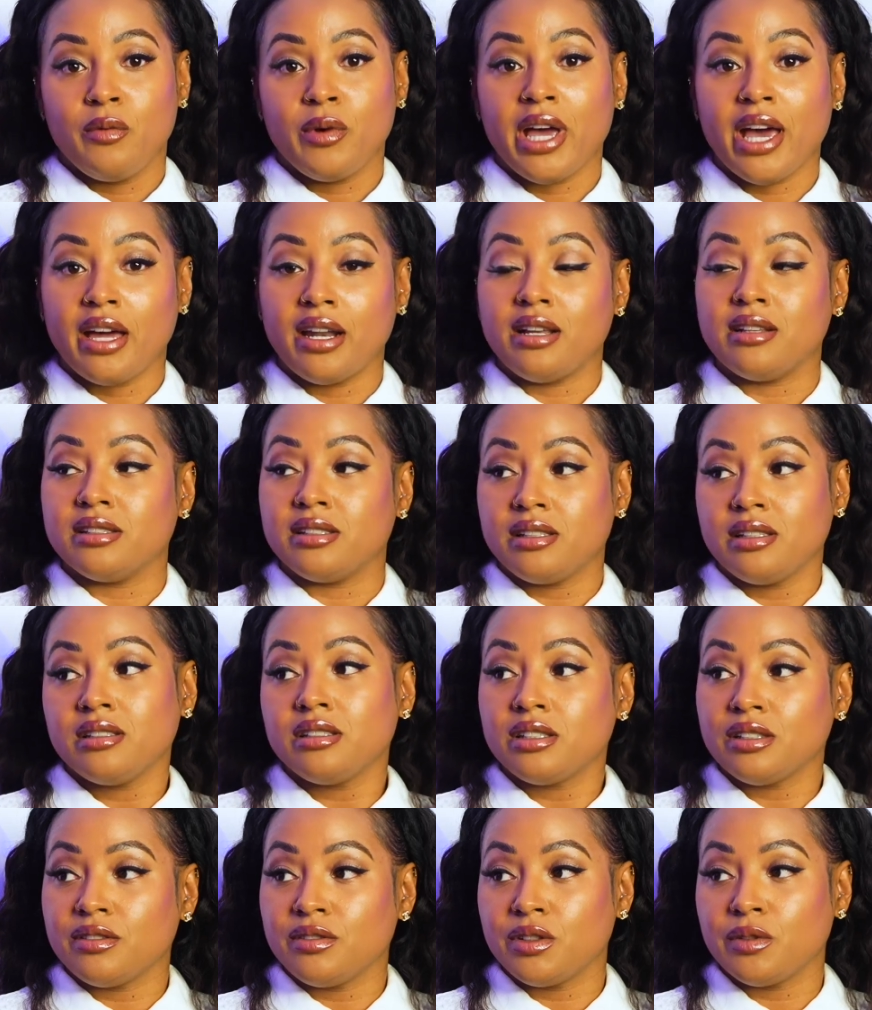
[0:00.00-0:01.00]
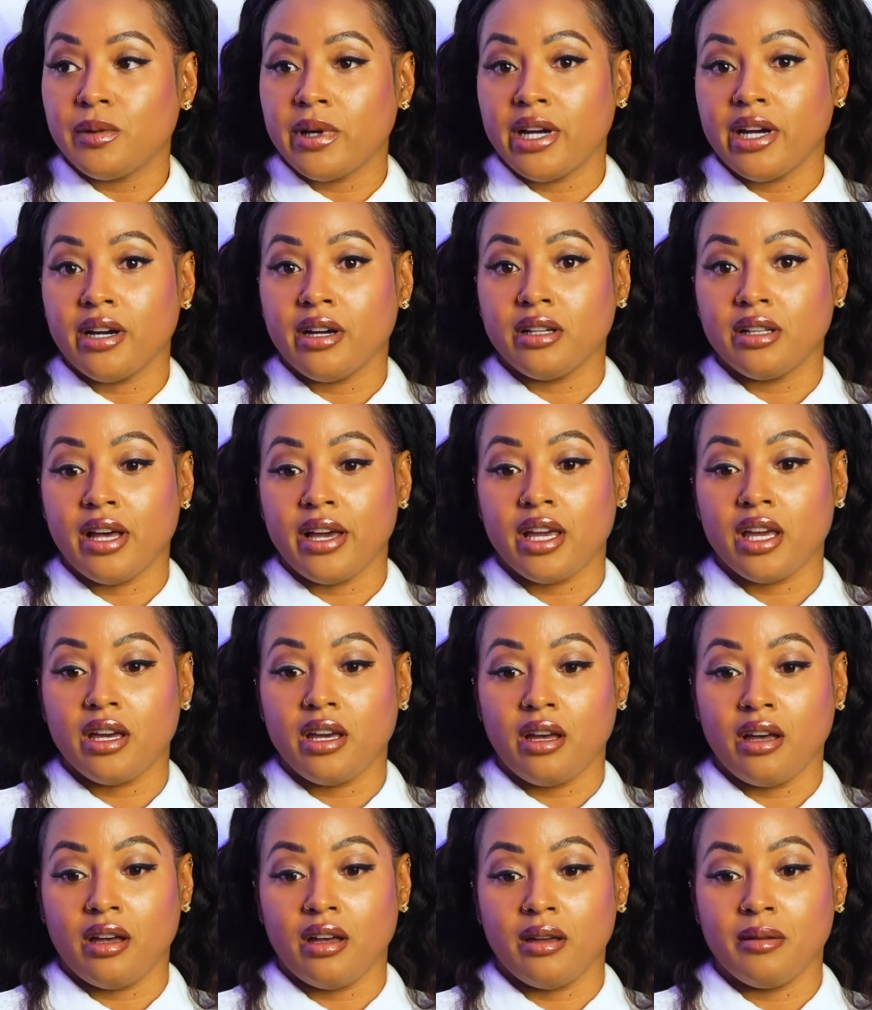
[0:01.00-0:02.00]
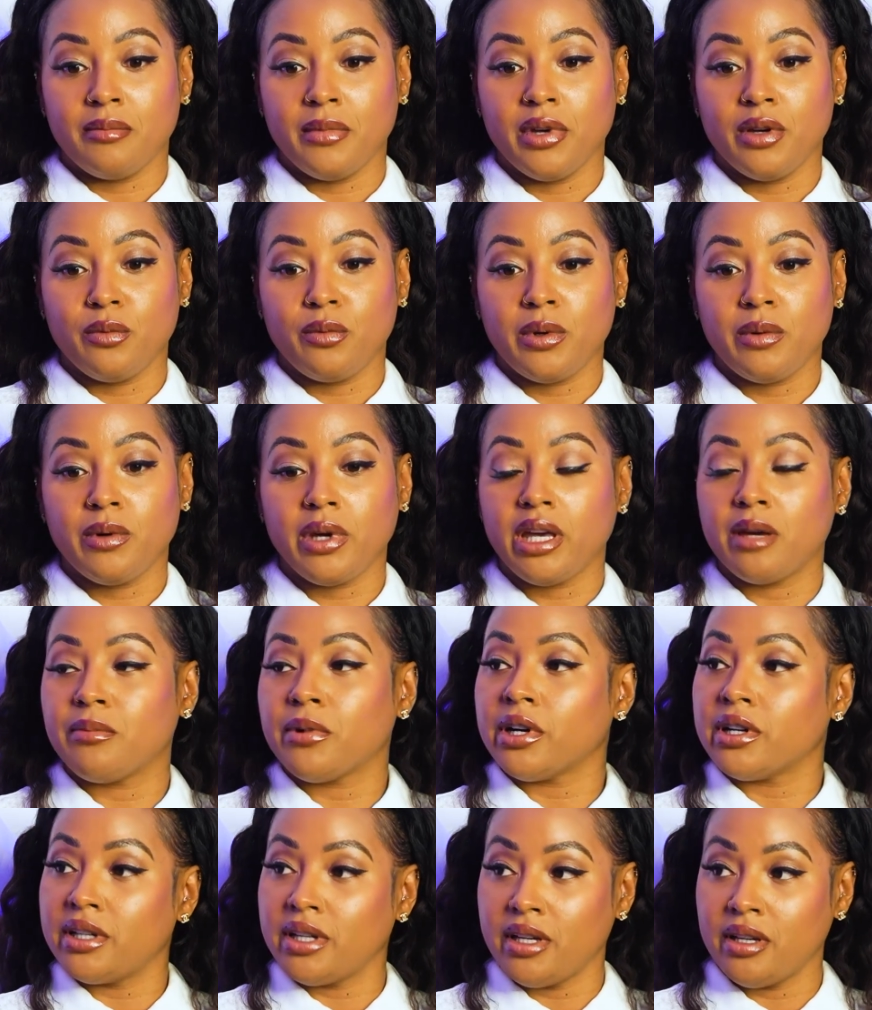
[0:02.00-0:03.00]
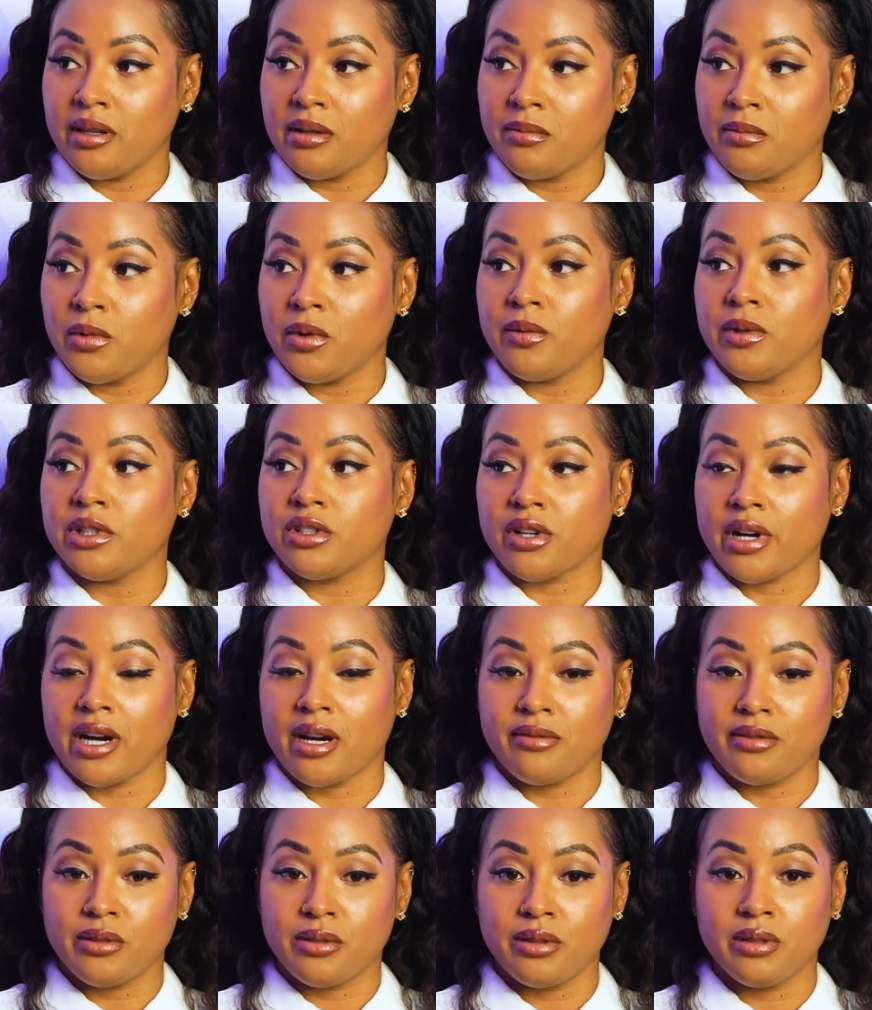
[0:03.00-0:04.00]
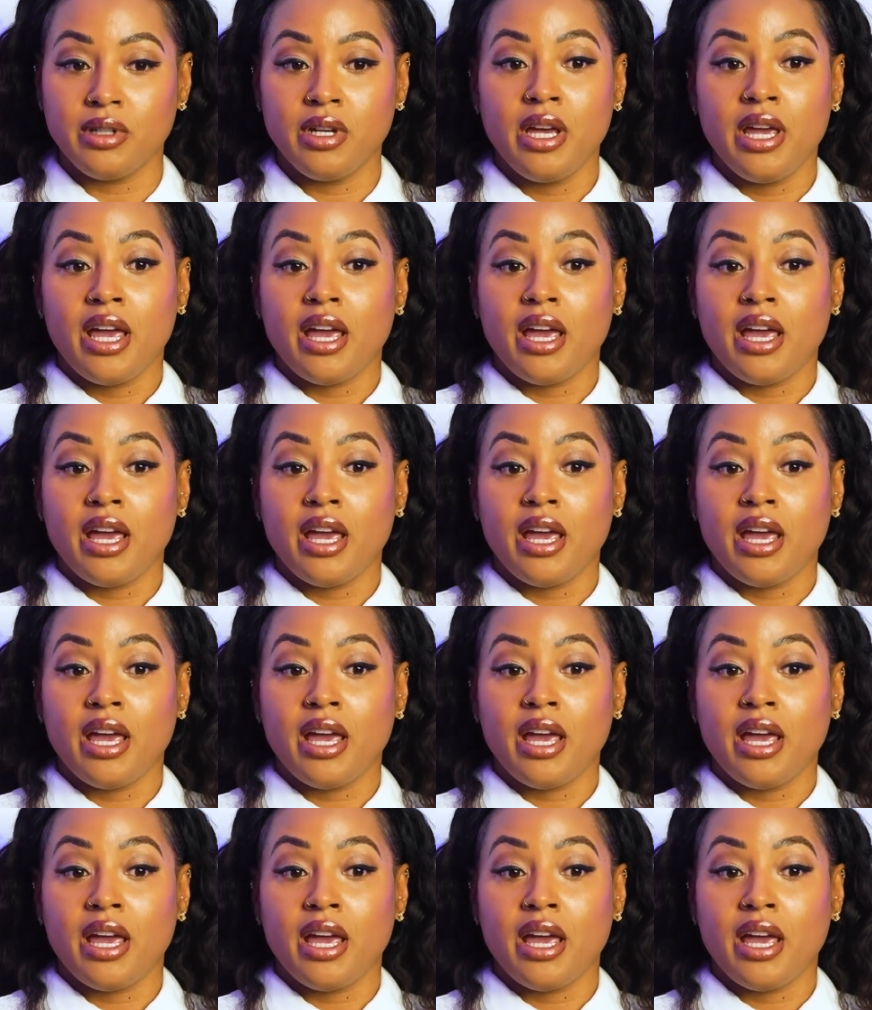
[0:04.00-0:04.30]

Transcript: had incentives where like we would get per diem when we traveled.